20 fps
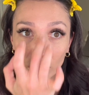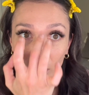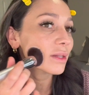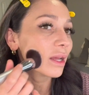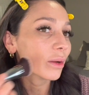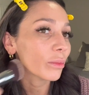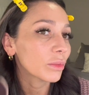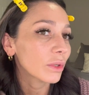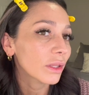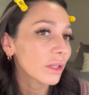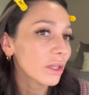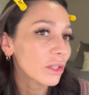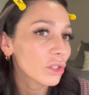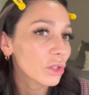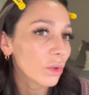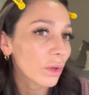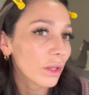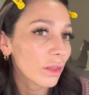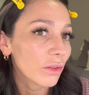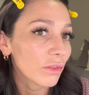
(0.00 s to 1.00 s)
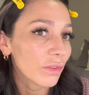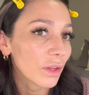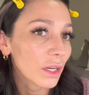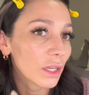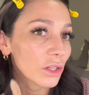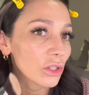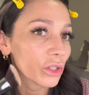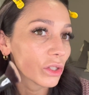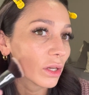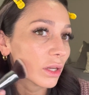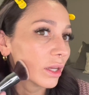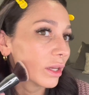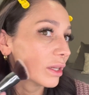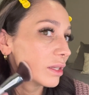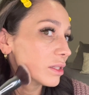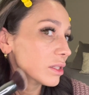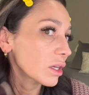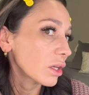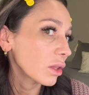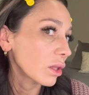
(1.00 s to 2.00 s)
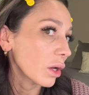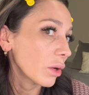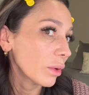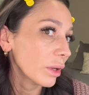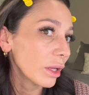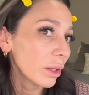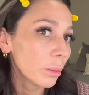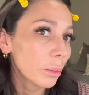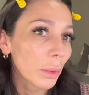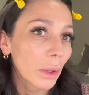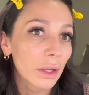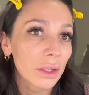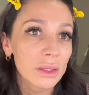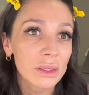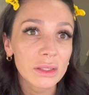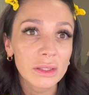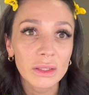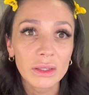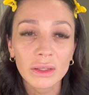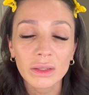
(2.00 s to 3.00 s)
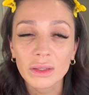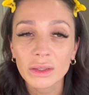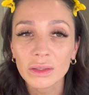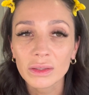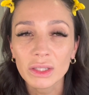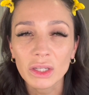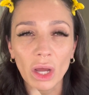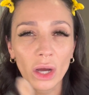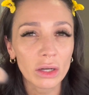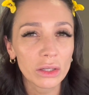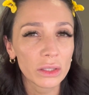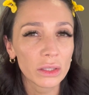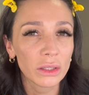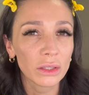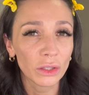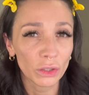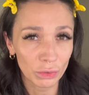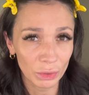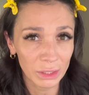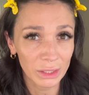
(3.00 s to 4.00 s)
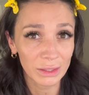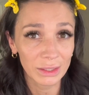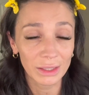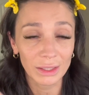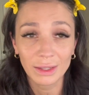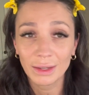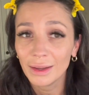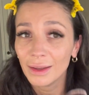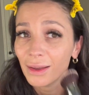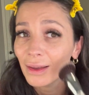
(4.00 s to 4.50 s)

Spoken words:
I'm really enjoying the finish. It is glowy, but not greasy,